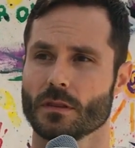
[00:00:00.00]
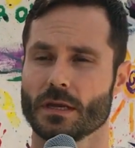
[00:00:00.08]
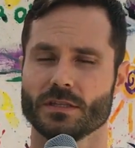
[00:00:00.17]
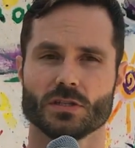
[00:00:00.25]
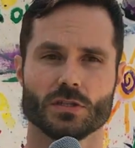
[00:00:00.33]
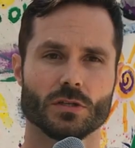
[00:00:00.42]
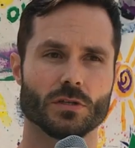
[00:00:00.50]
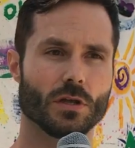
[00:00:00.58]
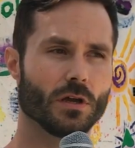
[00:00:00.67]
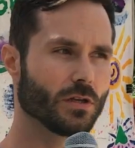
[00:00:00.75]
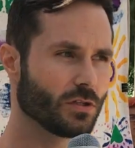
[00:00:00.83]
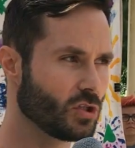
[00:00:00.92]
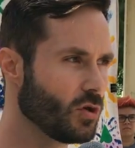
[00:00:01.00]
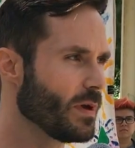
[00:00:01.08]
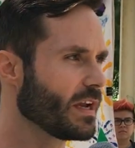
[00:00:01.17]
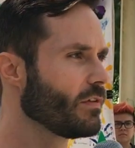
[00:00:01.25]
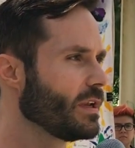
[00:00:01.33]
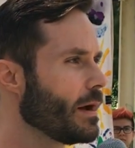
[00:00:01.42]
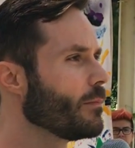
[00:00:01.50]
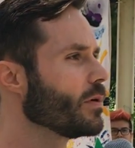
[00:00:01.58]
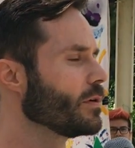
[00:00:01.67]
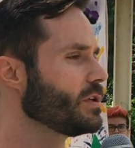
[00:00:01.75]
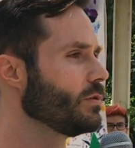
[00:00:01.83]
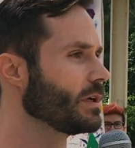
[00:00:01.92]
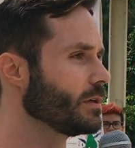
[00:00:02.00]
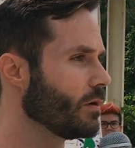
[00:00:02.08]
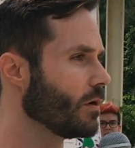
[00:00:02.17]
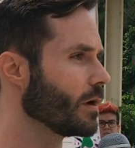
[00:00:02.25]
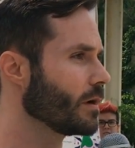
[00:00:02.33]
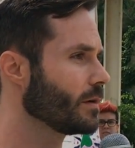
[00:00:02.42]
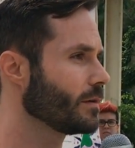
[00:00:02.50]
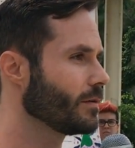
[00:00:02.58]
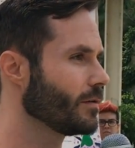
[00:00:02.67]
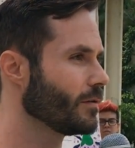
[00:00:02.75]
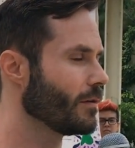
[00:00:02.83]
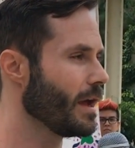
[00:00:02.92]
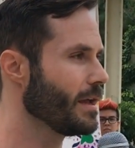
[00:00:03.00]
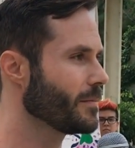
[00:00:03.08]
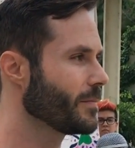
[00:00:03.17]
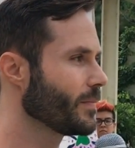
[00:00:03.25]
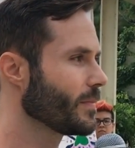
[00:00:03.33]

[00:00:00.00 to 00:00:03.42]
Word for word: That's too big of a number to ignore, right?